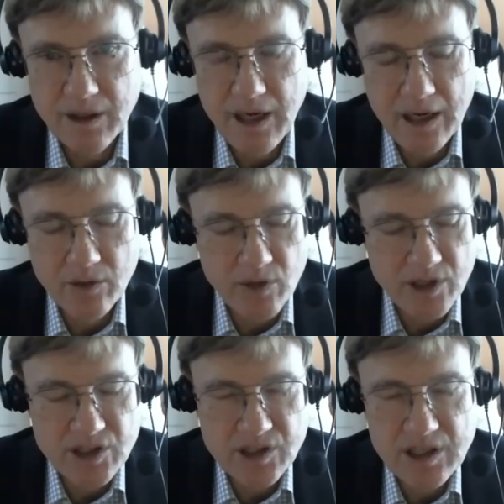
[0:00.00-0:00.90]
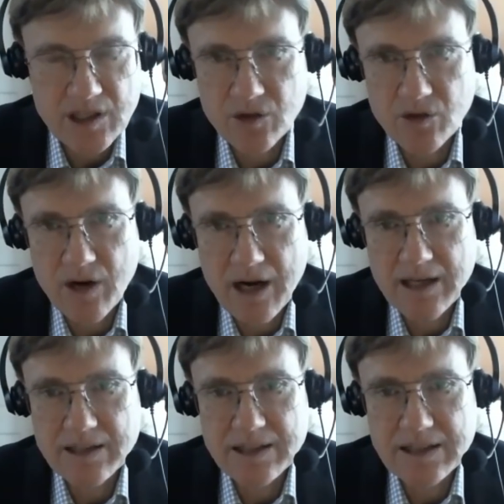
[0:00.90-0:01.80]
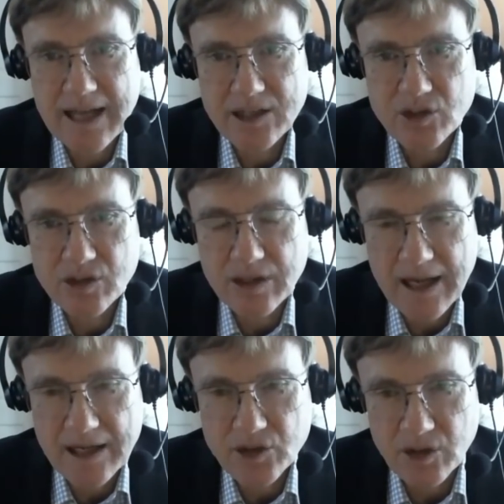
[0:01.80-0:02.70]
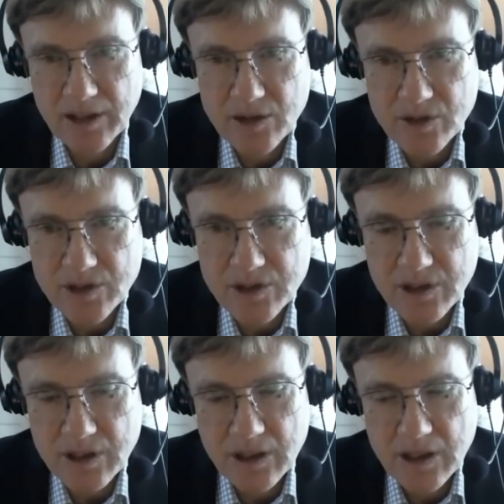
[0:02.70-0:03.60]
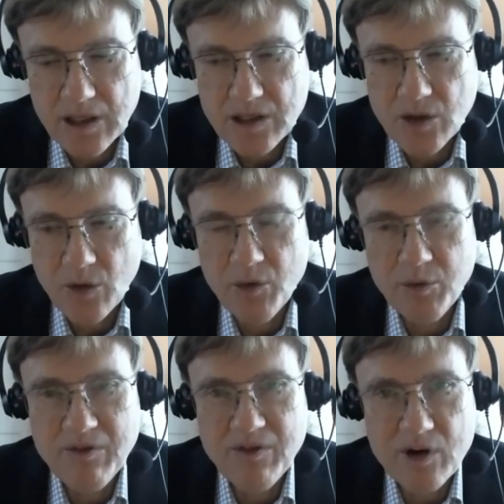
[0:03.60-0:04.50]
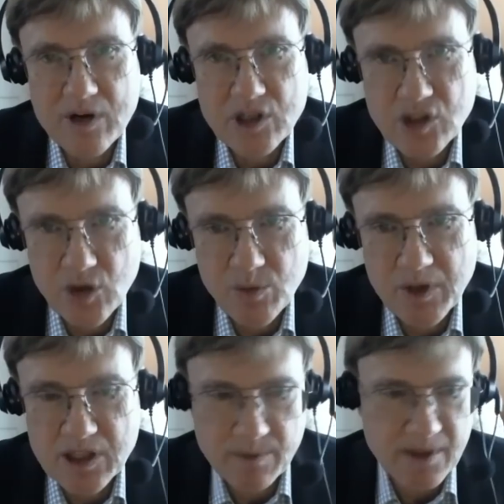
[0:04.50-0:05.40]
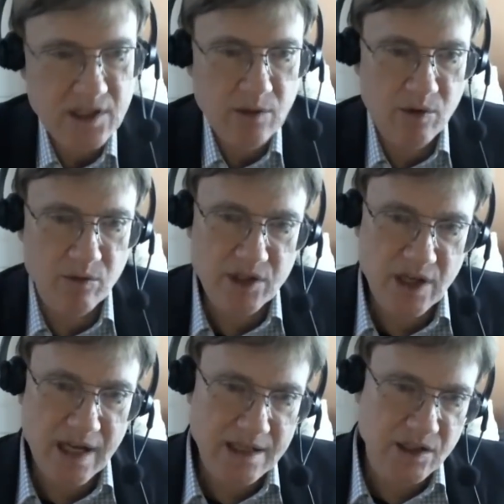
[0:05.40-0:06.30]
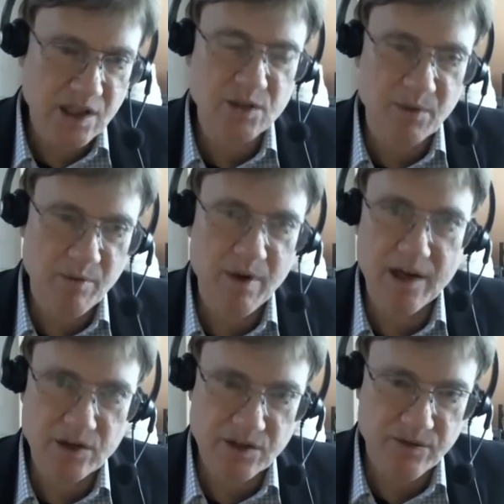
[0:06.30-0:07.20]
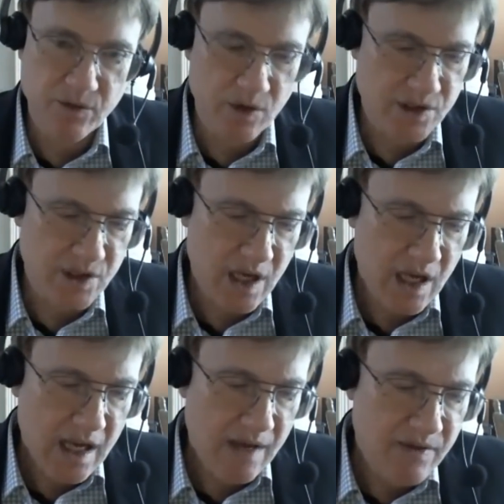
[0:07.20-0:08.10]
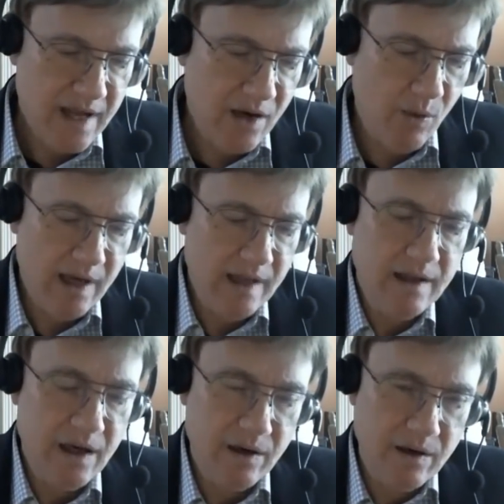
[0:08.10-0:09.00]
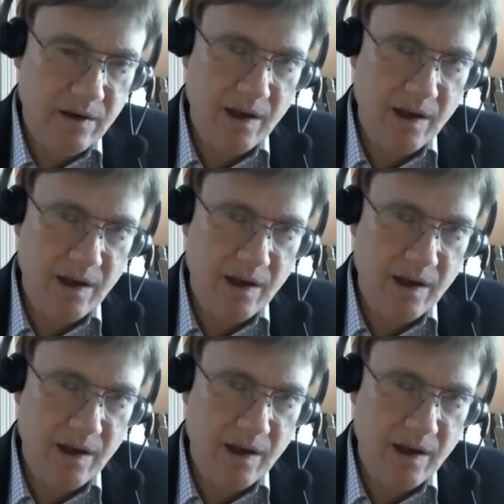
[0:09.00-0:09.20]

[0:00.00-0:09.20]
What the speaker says: and Russia sees Ukraine as its national interest. So it would be very stupid, especially when Russia has such a preponderance of force. If NATO went in there,